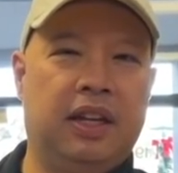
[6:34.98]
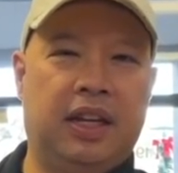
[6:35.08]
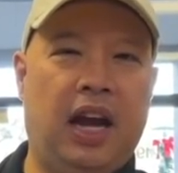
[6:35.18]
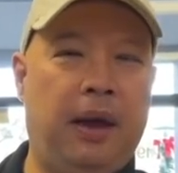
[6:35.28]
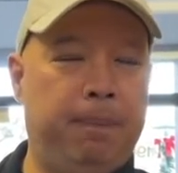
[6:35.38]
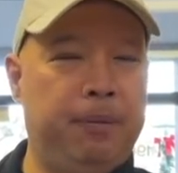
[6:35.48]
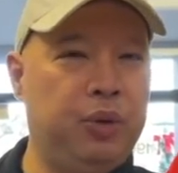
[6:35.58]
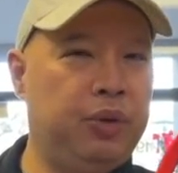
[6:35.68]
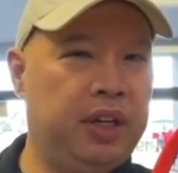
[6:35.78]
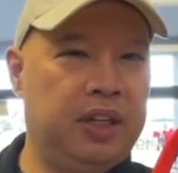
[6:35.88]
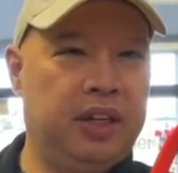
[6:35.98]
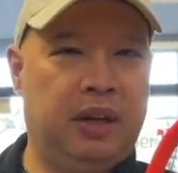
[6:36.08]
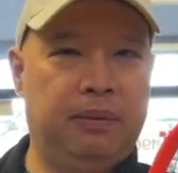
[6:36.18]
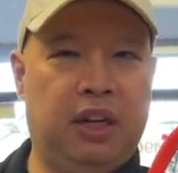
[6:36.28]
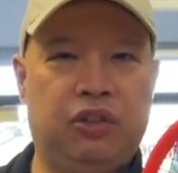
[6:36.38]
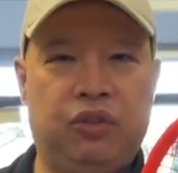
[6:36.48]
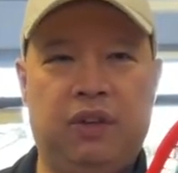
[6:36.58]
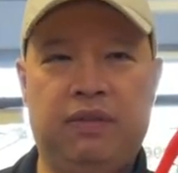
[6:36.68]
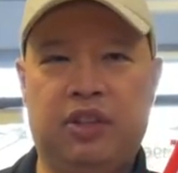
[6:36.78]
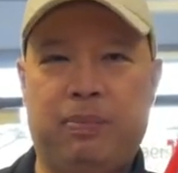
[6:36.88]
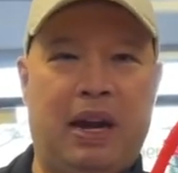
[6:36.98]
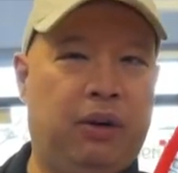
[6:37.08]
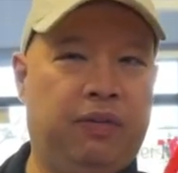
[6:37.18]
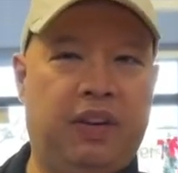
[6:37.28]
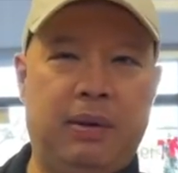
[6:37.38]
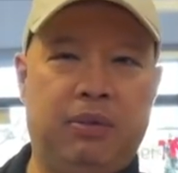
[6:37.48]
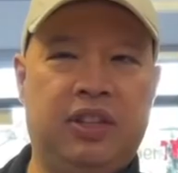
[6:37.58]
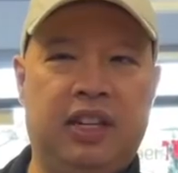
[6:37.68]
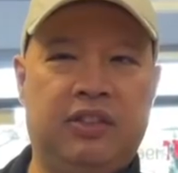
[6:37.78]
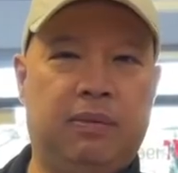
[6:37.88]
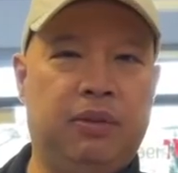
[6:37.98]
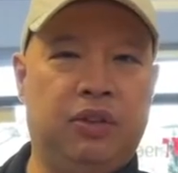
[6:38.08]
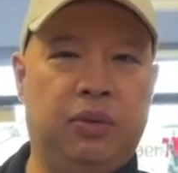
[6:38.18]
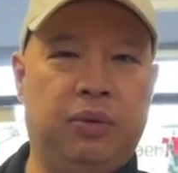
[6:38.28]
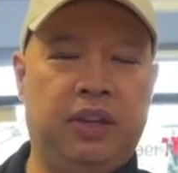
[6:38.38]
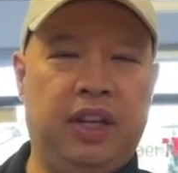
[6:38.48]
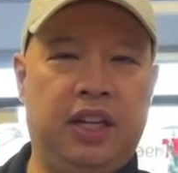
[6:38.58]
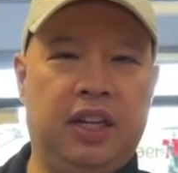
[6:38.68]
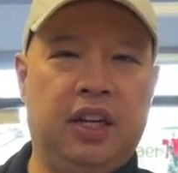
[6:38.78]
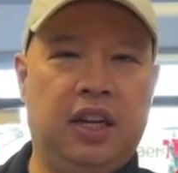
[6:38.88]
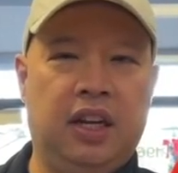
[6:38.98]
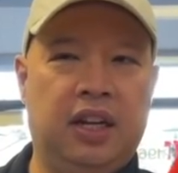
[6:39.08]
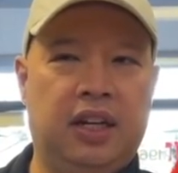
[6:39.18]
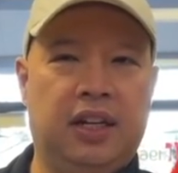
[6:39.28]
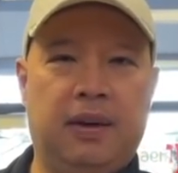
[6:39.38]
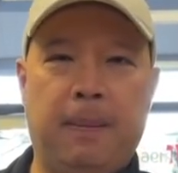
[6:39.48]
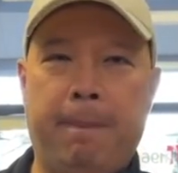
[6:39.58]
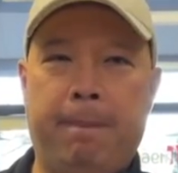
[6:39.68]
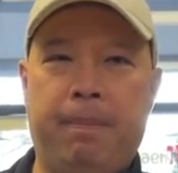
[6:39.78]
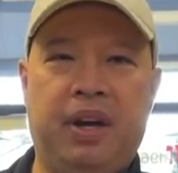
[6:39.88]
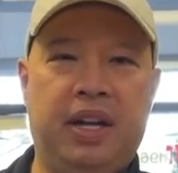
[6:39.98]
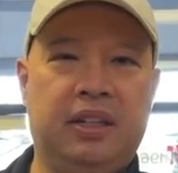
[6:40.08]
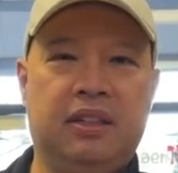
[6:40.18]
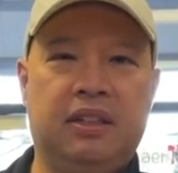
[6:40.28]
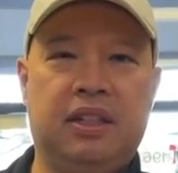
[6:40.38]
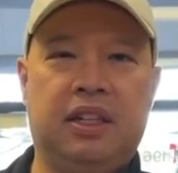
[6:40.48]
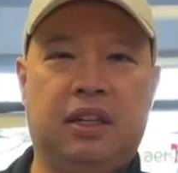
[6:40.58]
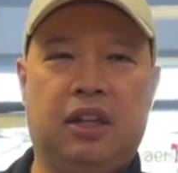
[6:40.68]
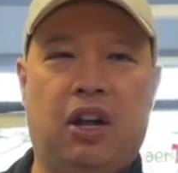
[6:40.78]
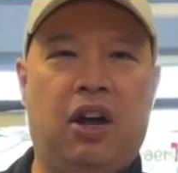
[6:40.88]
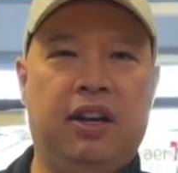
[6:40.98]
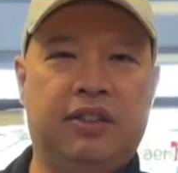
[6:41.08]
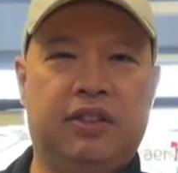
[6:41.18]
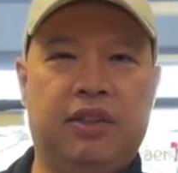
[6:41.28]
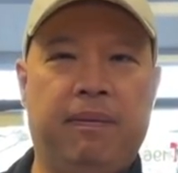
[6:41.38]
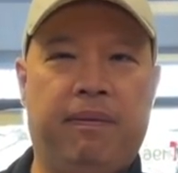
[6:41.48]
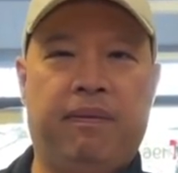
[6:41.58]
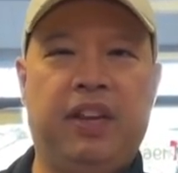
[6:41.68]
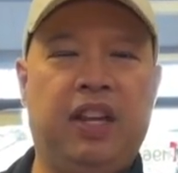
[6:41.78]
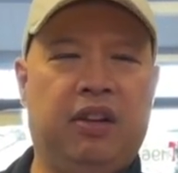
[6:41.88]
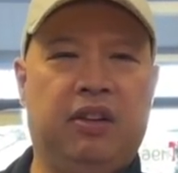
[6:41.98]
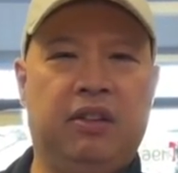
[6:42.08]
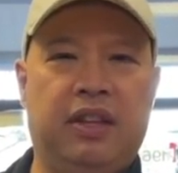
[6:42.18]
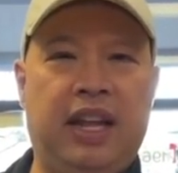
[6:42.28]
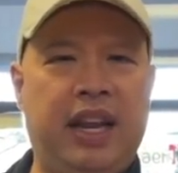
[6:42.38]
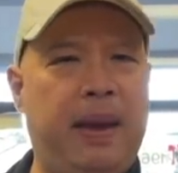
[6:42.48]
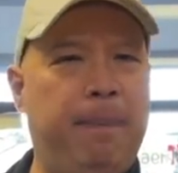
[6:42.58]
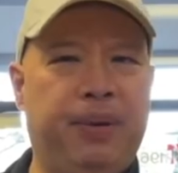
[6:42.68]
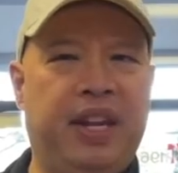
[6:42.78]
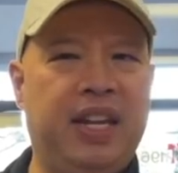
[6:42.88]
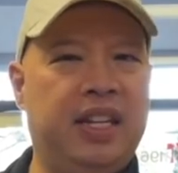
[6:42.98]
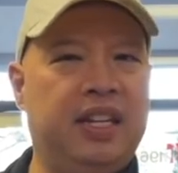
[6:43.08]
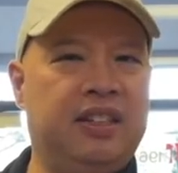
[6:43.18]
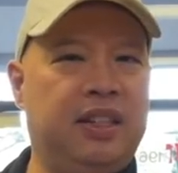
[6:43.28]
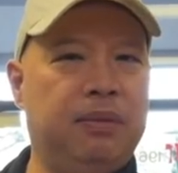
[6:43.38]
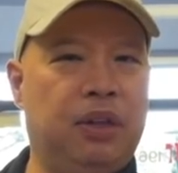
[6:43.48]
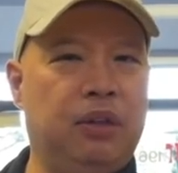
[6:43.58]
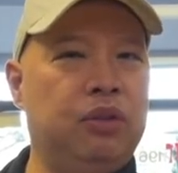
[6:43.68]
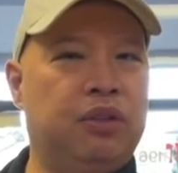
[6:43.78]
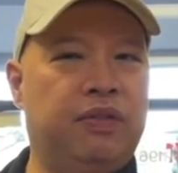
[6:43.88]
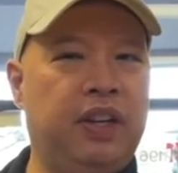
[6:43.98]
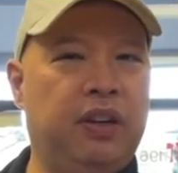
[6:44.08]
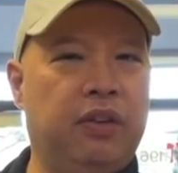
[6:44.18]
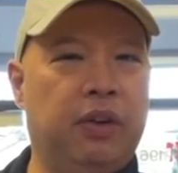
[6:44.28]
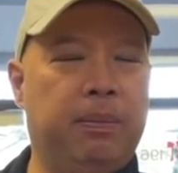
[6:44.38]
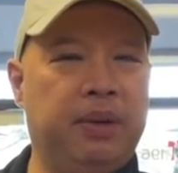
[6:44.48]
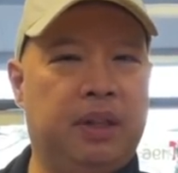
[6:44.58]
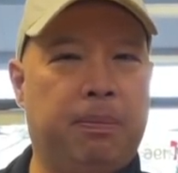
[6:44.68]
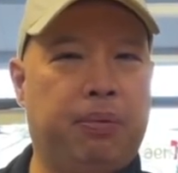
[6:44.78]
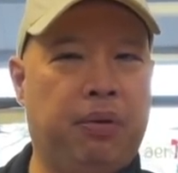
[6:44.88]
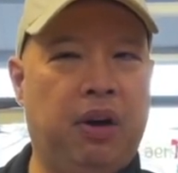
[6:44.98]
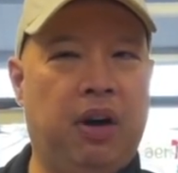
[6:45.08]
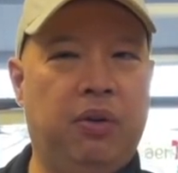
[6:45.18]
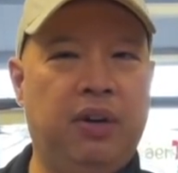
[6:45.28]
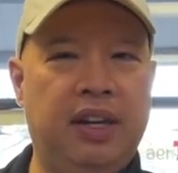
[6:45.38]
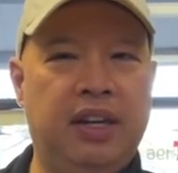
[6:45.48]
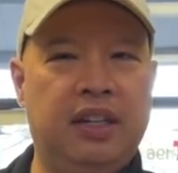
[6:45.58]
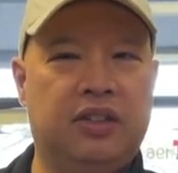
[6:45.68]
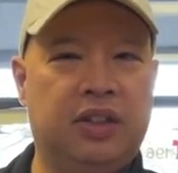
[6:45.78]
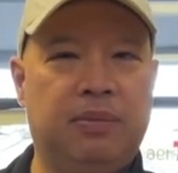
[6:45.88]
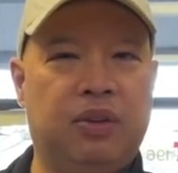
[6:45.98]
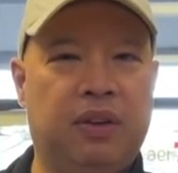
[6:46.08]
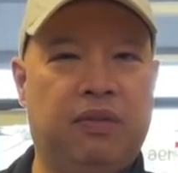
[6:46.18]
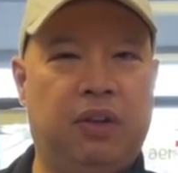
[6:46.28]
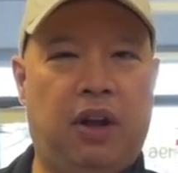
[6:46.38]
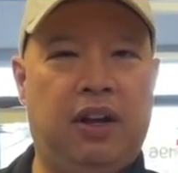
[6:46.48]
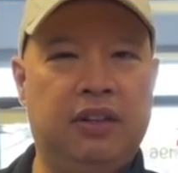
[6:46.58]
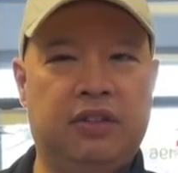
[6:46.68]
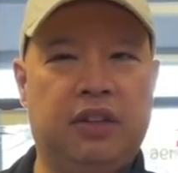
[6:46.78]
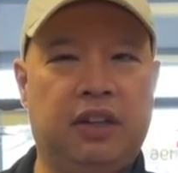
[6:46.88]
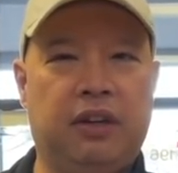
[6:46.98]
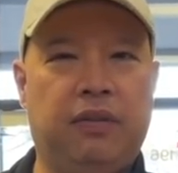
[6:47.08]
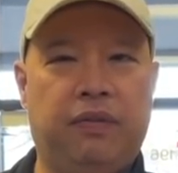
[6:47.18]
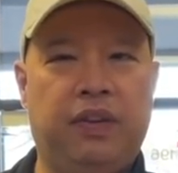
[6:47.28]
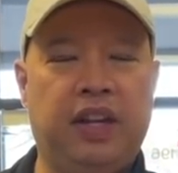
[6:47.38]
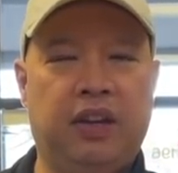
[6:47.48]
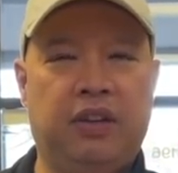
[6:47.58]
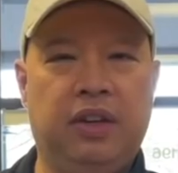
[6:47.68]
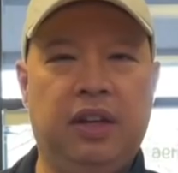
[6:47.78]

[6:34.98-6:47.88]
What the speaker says: got muted. I'm not sure if the spiral fibers had something to do with it, but it lost some feel. That MP didn't seem to lose feel though, but the Pro seemed to have lost a little feel.